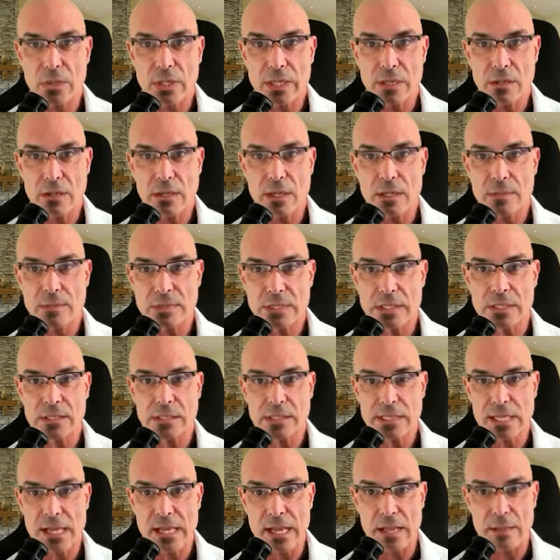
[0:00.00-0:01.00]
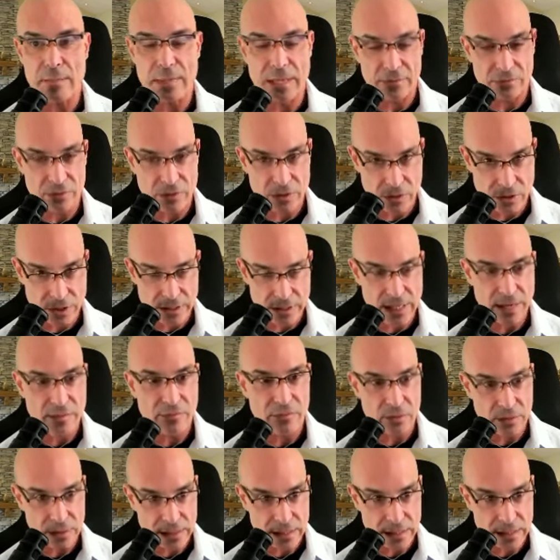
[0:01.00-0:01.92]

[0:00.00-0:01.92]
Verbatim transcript: here comes this time after several